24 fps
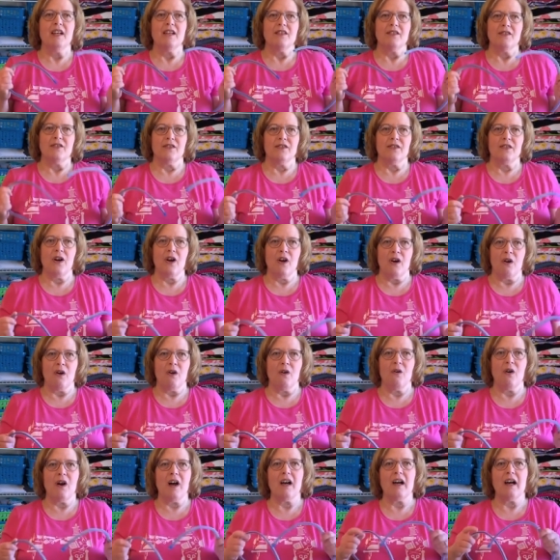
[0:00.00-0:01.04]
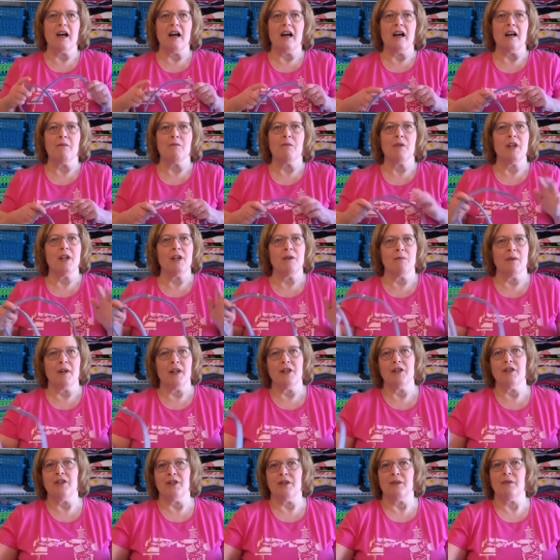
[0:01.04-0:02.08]
So what you
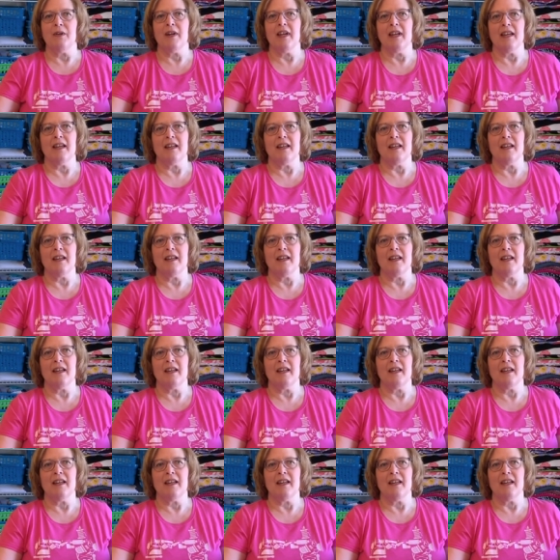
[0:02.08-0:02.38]
want to do